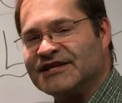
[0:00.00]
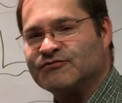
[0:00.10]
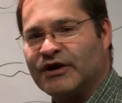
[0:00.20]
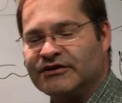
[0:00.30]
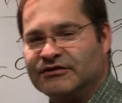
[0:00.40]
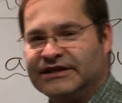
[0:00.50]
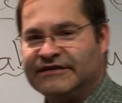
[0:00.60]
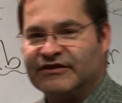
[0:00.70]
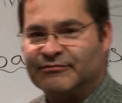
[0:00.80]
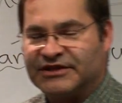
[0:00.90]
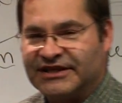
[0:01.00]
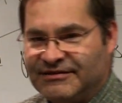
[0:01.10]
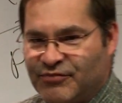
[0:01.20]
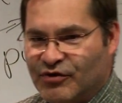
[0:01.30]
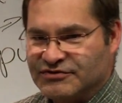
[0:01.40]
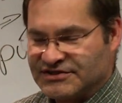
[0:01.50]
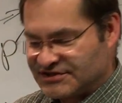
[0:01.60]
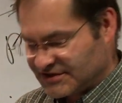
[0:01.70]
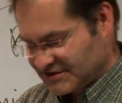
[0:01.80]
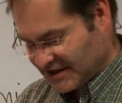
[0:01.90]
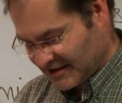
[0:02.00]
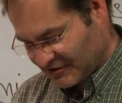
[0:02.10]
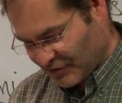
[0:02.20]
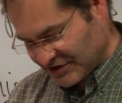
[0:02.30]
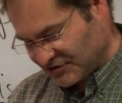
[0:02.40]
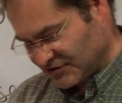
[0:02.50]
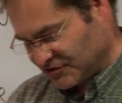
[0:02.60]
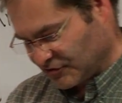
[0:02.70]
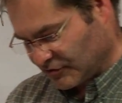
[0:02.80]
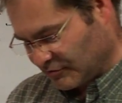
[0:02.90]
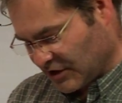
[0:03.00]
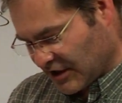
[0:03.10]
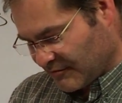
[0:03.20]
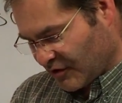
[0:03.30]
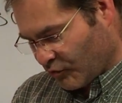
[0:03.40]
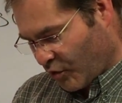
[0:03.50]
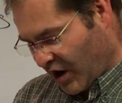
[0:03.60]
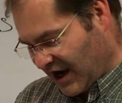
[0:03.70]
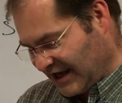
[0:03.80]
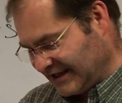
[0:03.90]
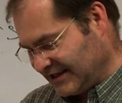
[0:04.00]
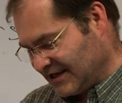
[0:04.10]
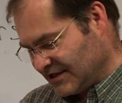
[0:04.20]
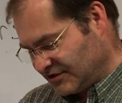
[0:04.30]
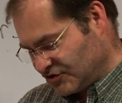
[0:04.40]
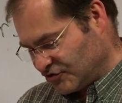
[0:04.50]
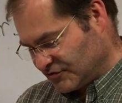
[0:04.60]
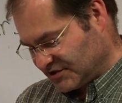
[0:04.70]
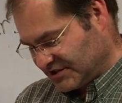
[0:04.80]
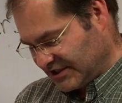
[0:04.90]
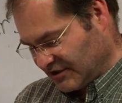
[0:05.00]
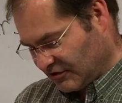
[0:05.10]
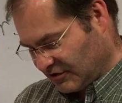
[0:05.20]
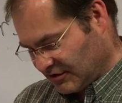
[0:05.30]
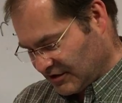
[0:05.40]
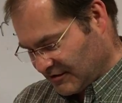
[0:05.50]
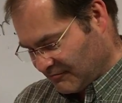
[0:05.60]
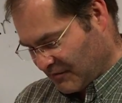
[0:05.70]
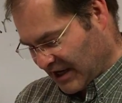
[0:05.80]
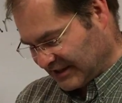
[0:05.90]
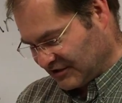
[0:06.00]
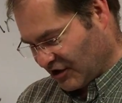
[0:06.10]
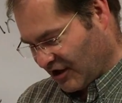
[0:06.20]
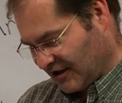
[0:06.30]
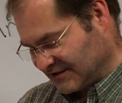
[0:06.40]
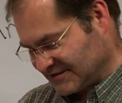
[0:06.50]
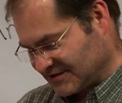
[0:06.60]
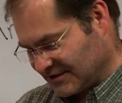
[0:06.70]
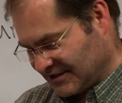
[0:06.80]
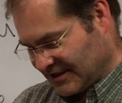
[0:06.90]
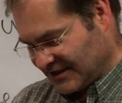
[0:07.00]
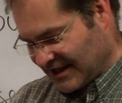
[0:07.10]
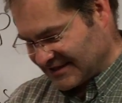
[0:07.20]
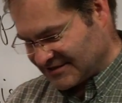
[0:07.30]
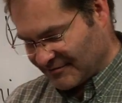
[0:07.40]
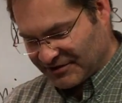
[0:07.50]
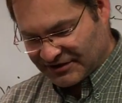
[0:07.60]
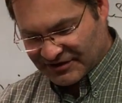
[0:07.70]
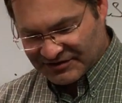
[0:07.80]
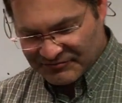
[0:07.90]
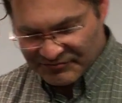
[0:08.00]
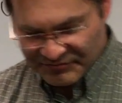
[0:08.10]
That's why you're leaving. But then he poses the state question to him, but why did you steal my gods? And that's something that